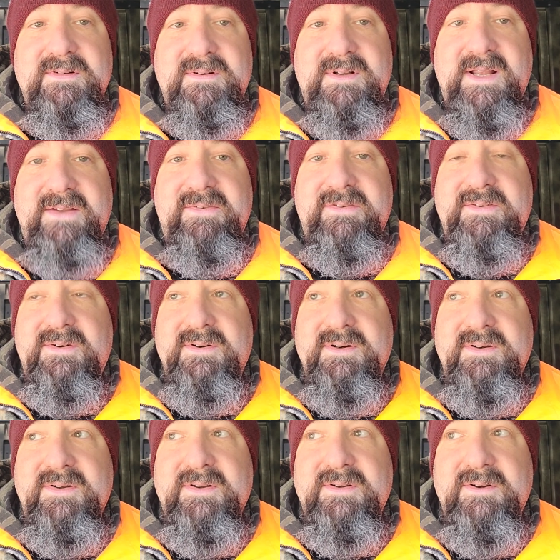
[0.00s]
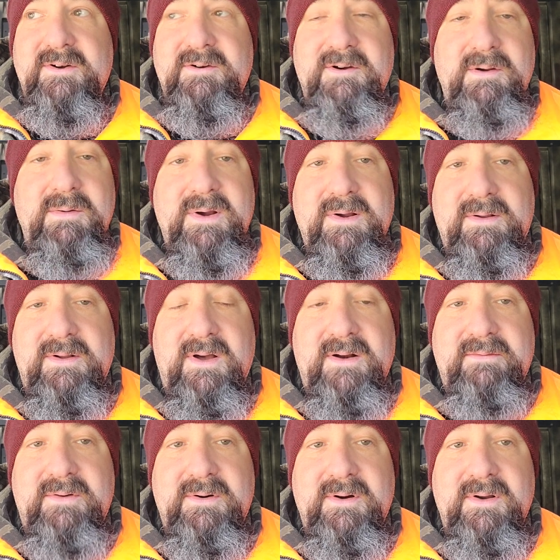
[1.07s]
Let's start growing a lot
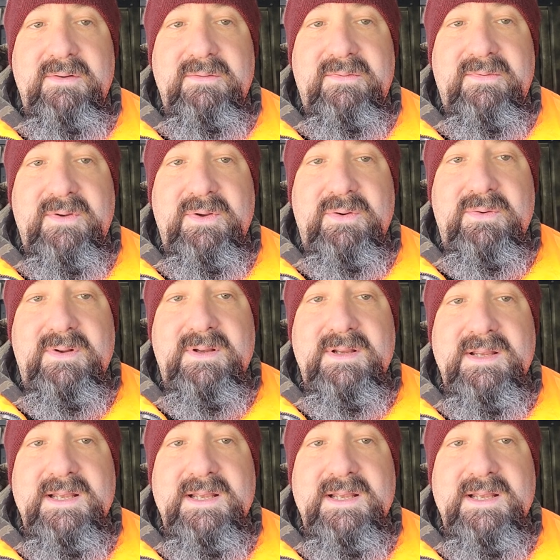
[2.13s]
of our own food.